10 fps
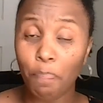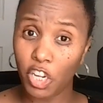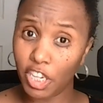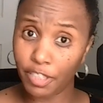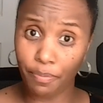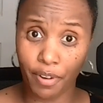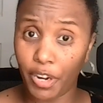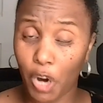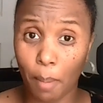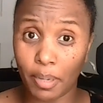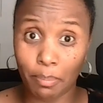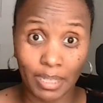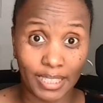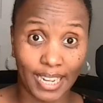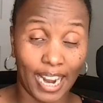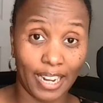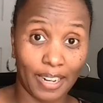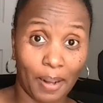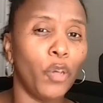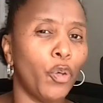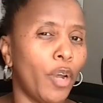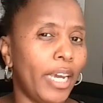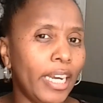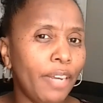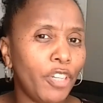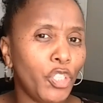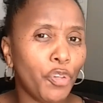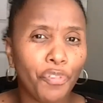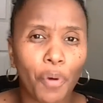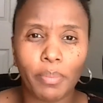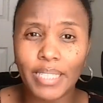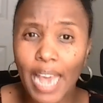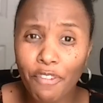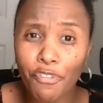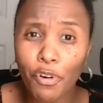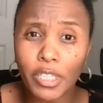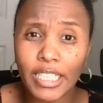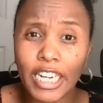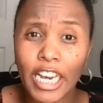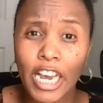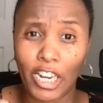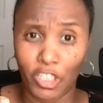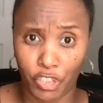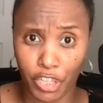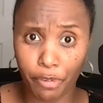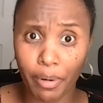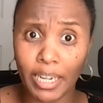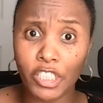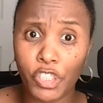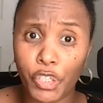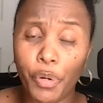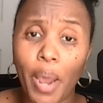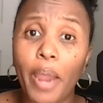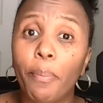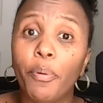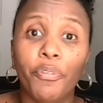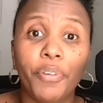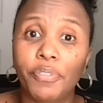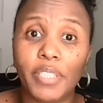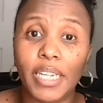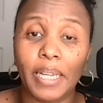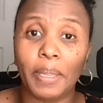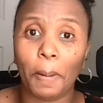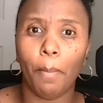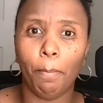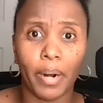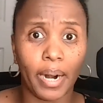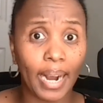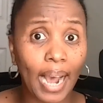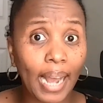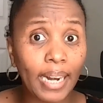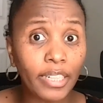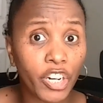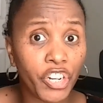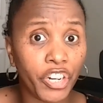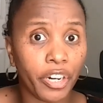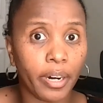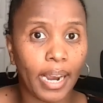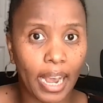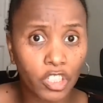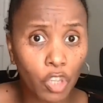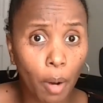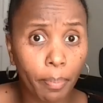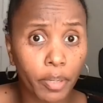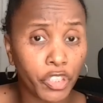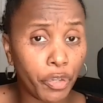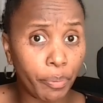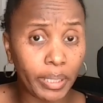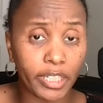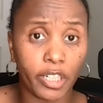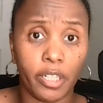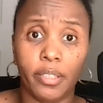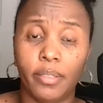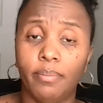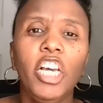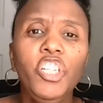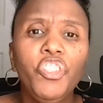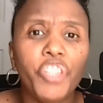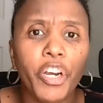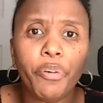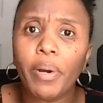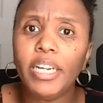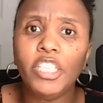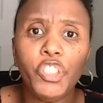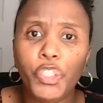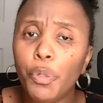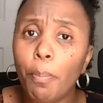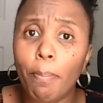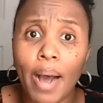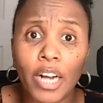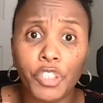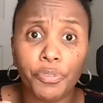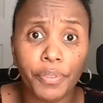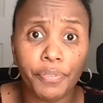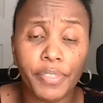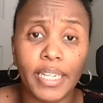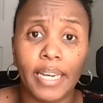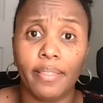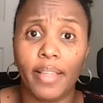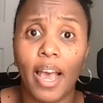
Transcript: Here's a very common mistake. Your individual Form 1040 is generally due April 15th, but a calendar year S corporation return is generally due March 15th.